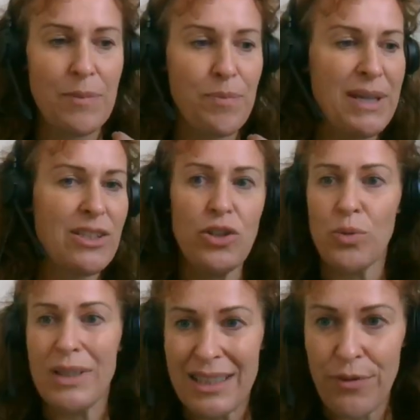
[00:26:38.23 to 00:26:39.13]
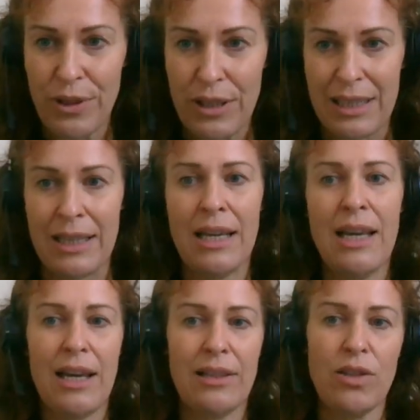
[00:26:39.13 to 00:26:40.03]
That means you do it differently.
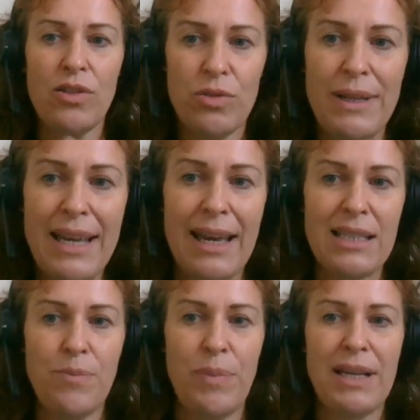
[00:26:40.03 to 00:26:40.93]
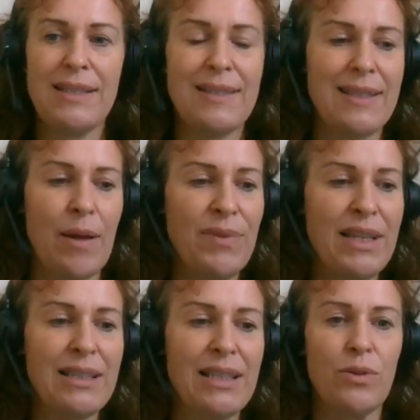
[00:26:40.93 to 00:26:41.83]
And those three aspects is
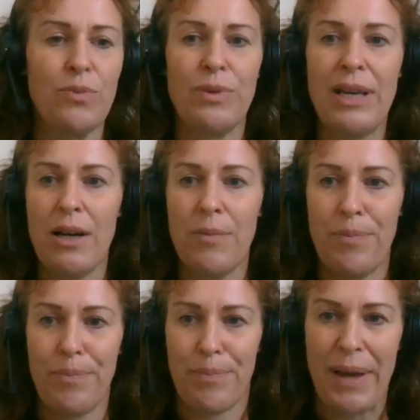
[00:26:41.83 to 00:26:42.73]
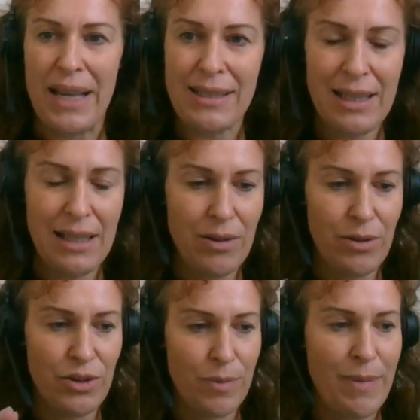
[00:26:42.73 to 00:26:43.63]
something that we are basically
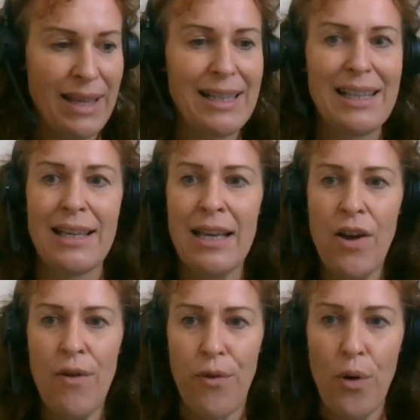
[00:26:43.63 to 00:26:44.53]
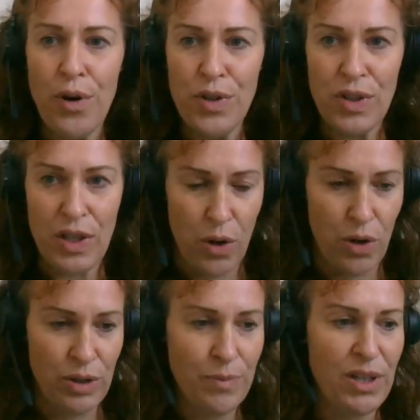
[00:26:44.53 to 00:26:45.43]
or dramatically focusing
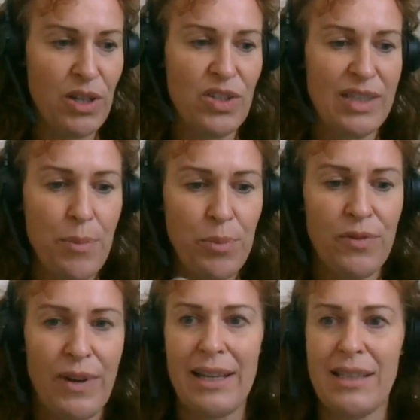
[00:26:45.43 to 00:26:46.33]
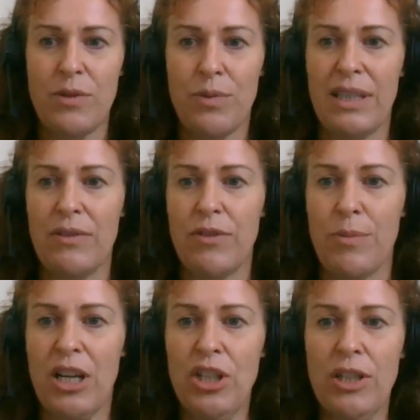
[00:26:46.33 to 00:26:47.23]
on because they provide us with
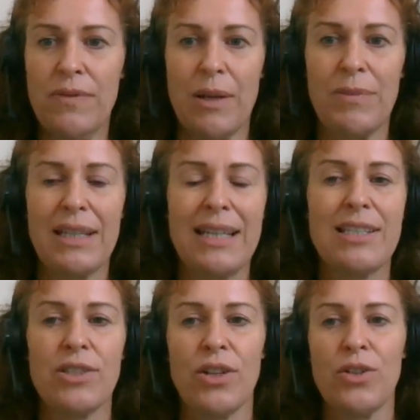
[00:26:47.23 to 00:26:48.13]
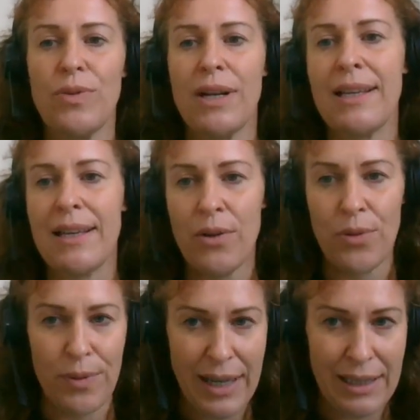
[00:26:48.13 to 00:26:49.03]
information if something is not running
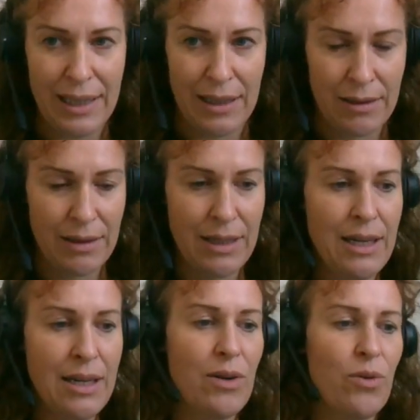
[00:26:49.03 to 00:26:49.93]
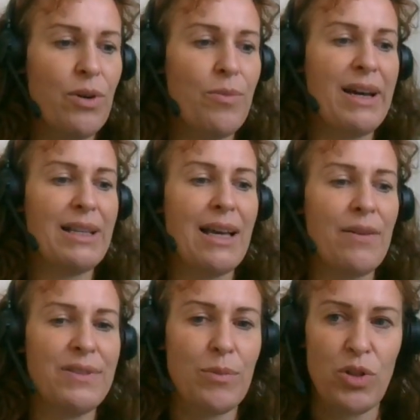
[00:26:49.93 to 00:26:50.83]
correctly or might
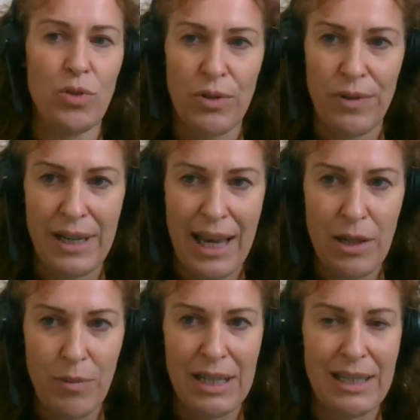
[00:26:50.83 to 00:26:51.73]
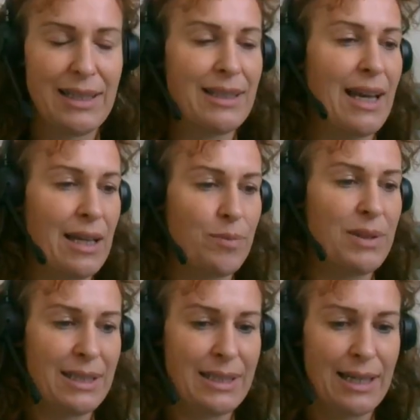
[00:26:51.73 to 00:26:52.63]
have some sort of an anomaly that can be
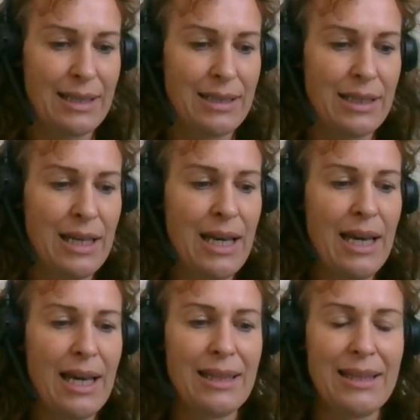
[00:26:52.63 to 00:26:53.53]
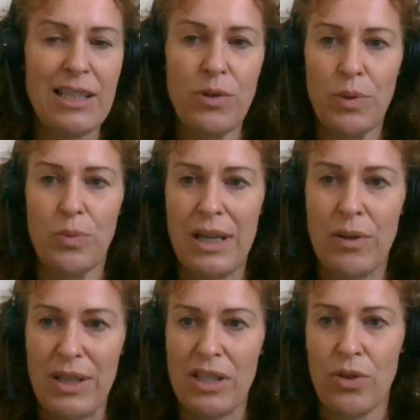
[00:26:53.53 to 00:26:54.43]
detected. And that's what we are
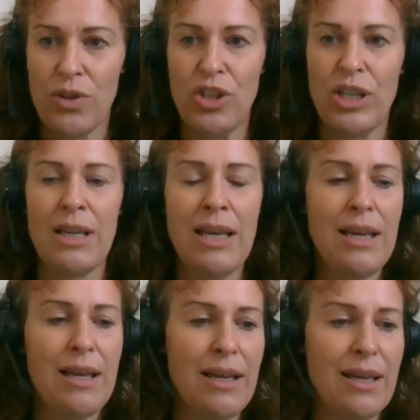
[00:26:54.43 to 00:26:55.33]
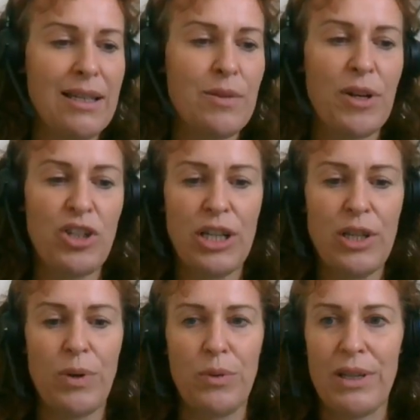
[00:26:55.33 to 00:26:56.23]
researching, especially
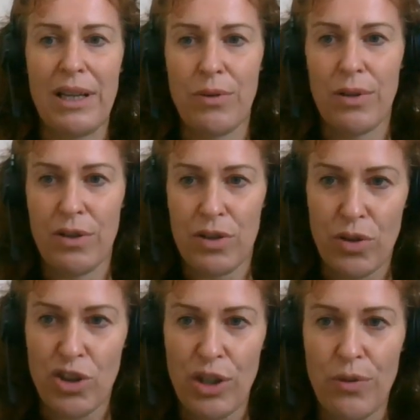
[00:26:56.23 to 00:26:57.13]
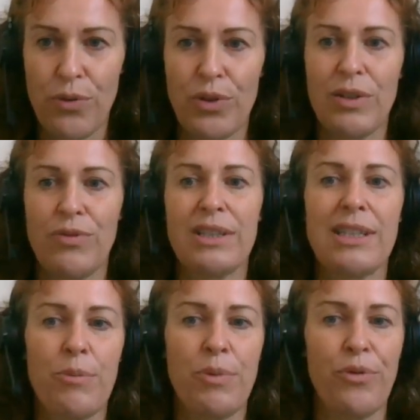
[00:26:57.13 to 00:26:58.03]
when we are searching for different
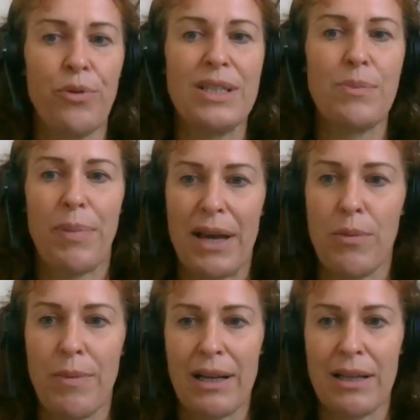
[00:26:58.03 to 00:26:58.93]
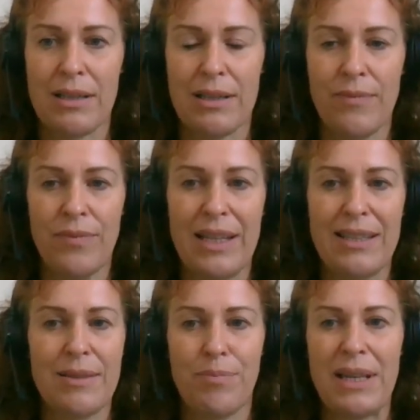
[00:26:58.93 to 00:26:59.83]
type of voice biomarkers.
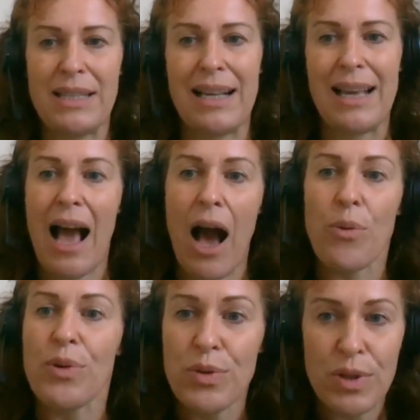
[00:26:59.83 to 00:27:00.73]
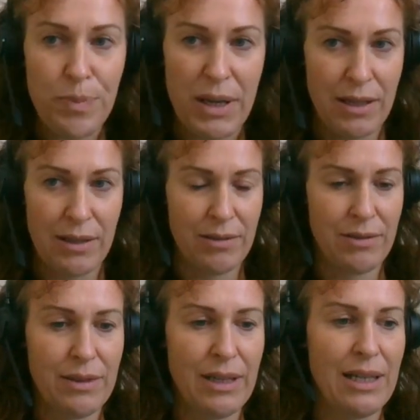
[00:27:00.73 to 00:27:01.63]
It's basically how you speak
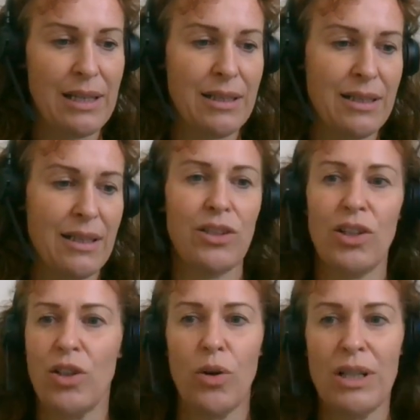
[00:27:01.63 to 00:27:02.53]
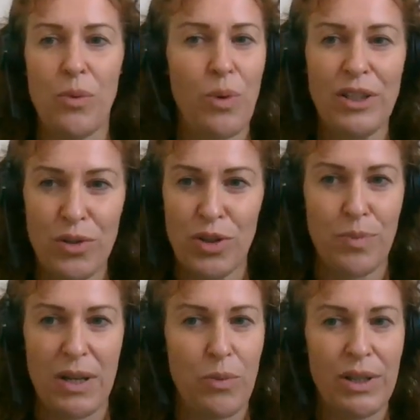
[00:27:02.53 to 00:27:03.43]
and not only what you
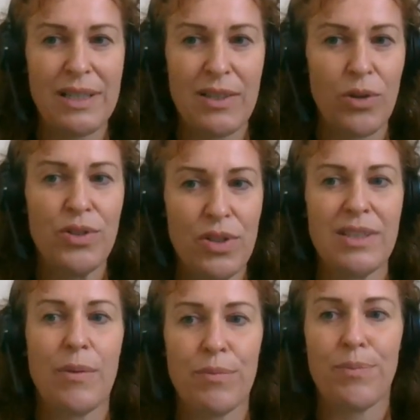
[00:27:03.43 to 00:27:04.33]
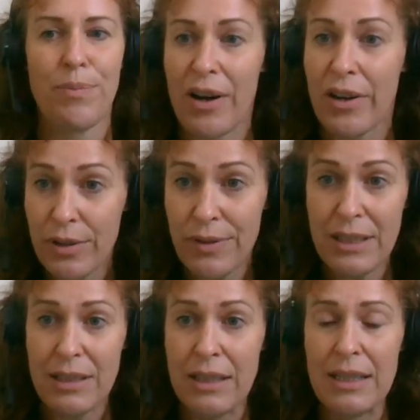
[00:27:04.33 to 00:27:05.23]
speak, what is also some part of
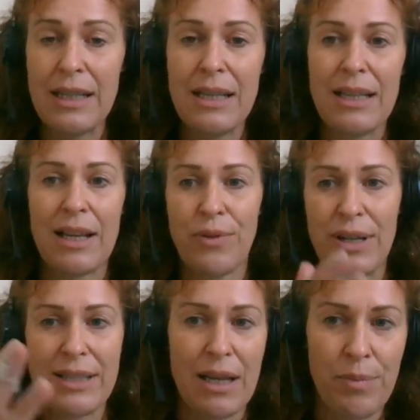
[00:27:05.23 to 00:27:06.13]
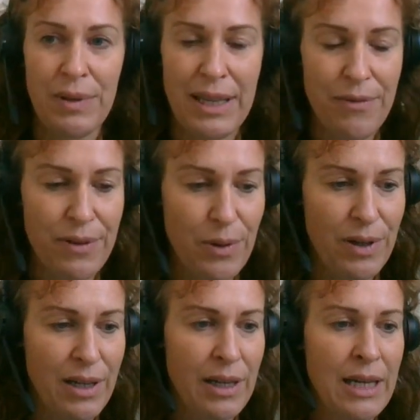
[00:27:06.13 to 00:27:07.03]
it. Like, for example, if you
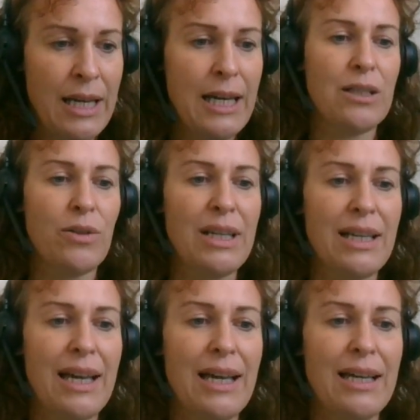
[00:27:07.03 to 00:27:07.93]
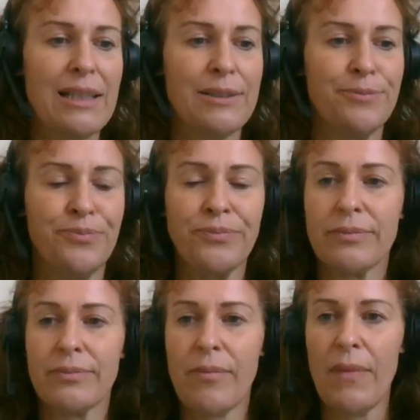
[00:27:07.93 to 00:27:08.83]
are looking at
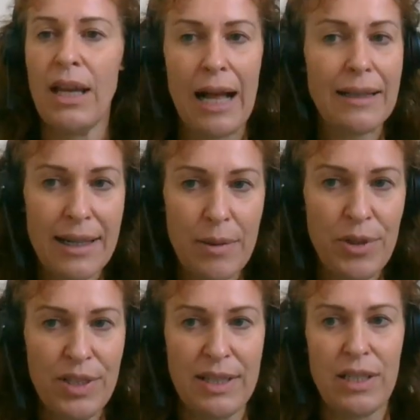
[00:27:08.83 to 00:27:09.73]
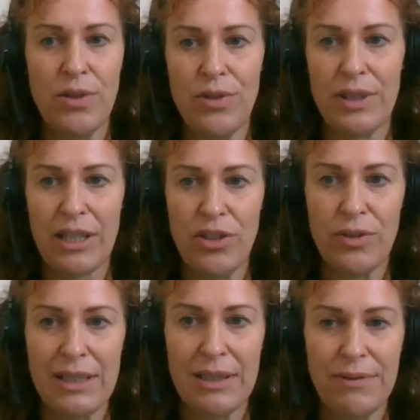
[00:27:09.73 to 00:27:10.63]
Alzheimer's as a
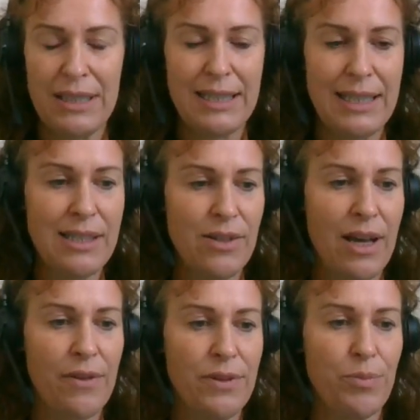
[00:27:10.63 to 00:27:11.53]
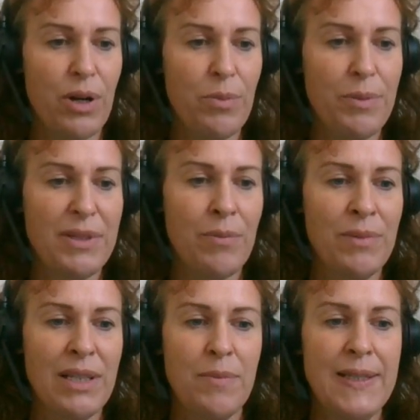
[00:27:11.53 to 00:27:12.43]
neurodegenerative disease, you have the problem
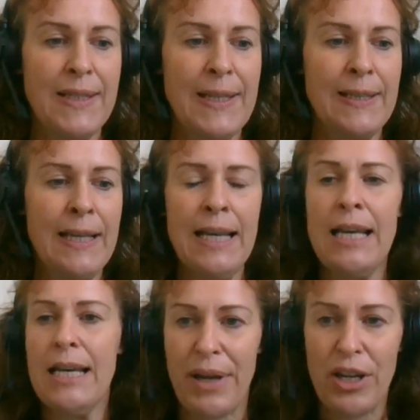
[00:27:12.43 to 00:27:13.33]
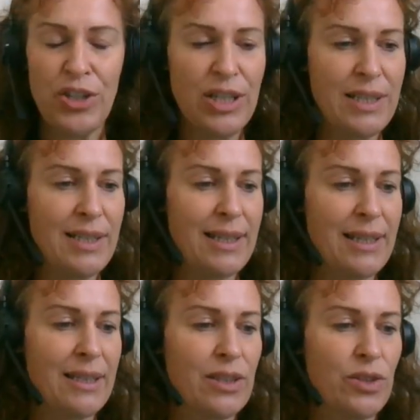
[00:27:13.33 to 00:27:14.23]
sometimes that patients
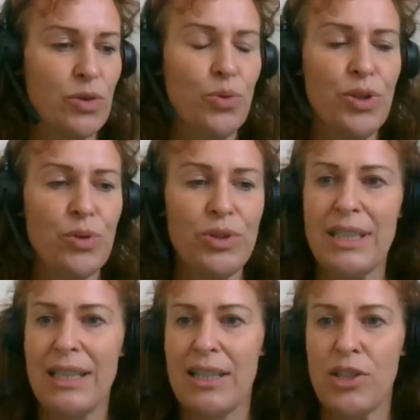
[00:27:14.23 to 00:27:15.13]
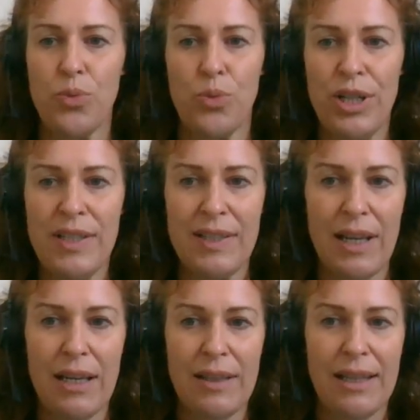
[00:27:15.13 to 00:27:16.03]
do utilize words
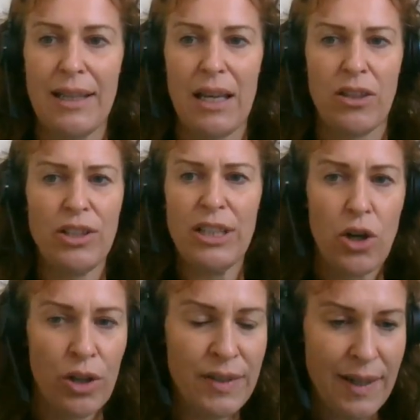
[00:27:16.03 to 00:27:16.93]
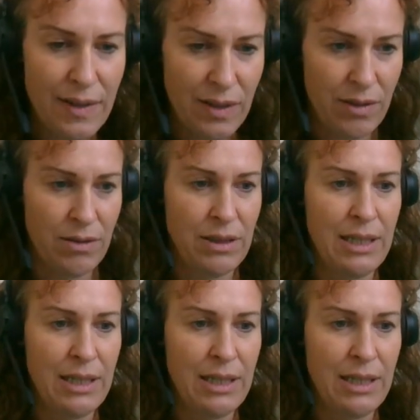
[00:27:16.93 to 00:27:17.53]
that are not in context.